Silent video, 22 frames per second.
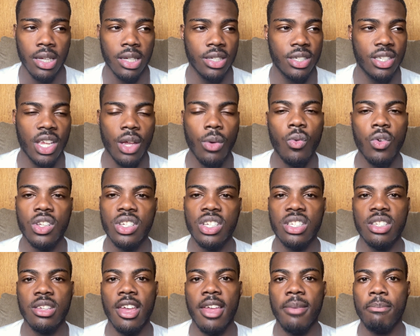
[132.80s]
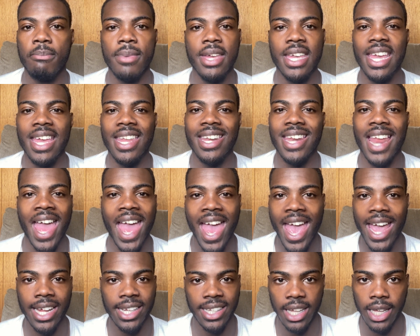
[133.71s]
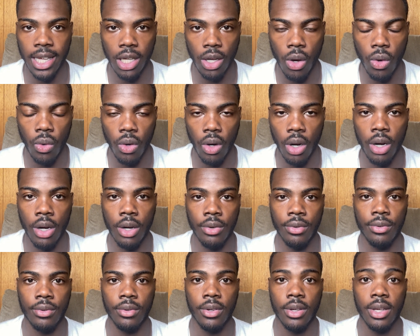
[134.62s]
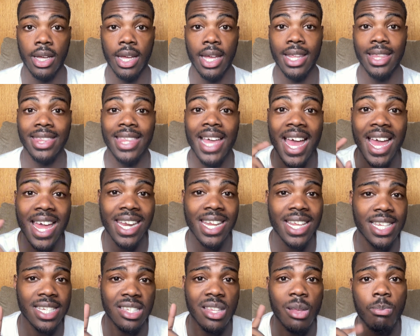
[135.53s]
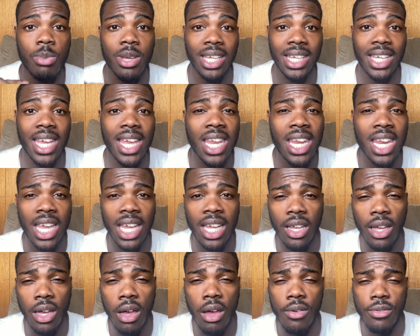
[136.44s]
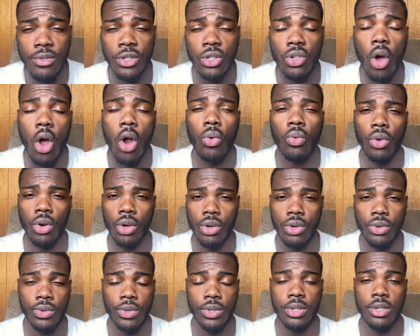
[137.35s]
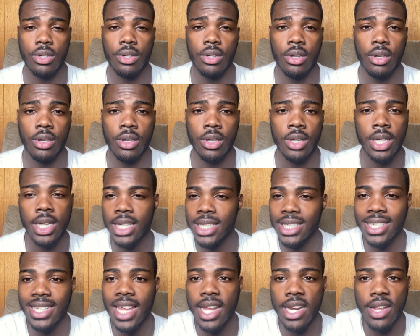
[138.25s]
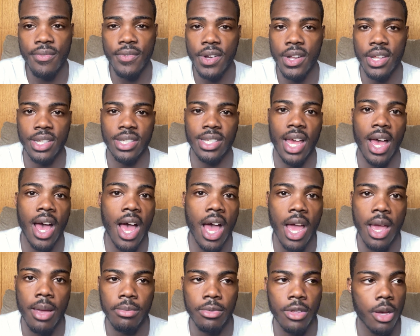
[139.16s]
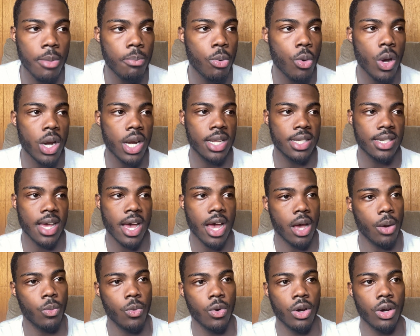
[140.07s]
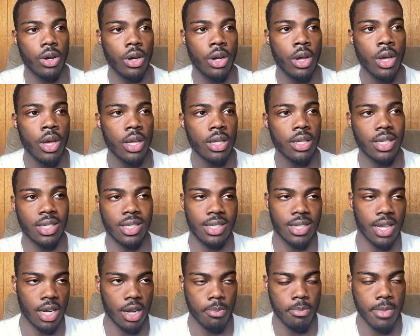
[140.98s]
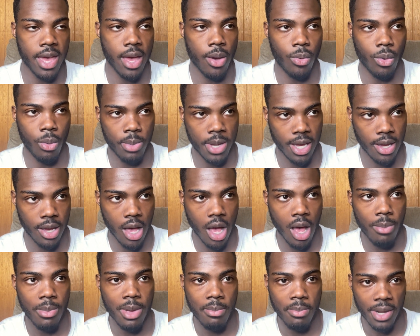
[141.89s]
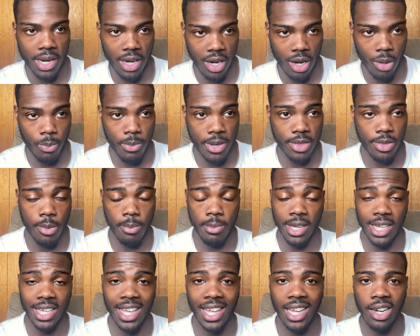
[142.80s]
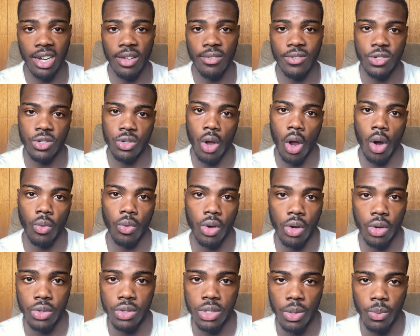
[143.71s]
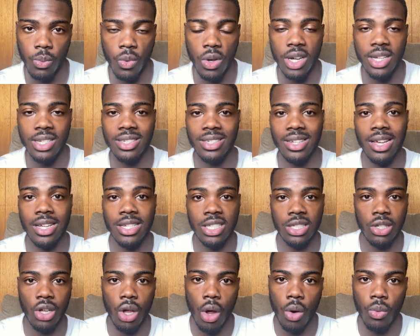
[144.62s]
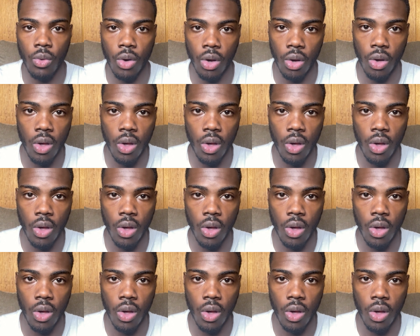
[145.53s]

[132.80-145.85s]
Shit would just get be getting hectic on earth. And that is the beginning of sorrows. It's not even a time, the appointed time where the Son of Man will be coming, but it'll be the beginning of sorrows. And what is a sorrow?